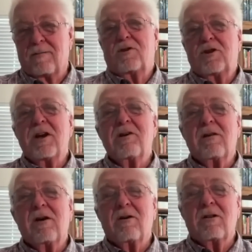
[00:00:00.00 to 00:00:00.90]

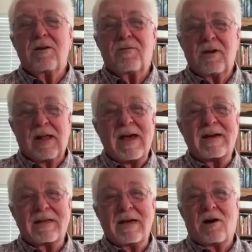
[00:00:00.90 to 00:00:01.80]
particularly if you like
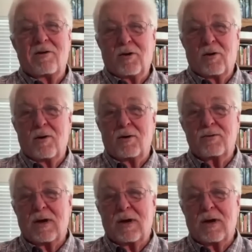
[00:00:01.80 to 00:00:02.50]
the outdoors.